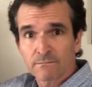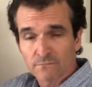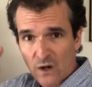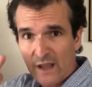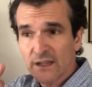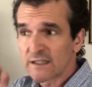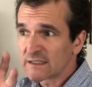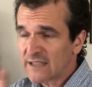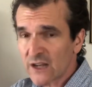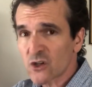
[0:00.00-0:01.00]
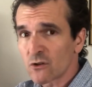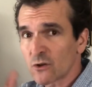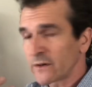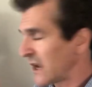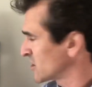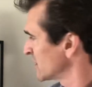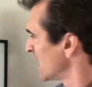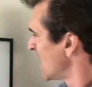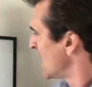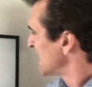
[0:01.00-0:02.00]
right? An intentional creation.
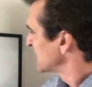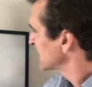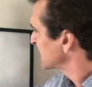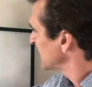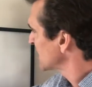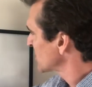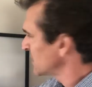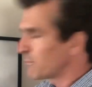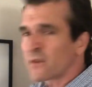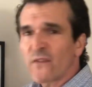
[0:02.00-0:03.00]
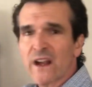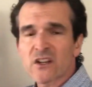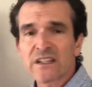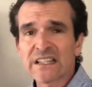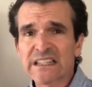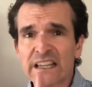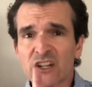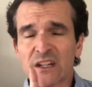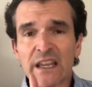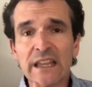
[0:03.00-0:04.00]
Distinction and perfection. Distinction. He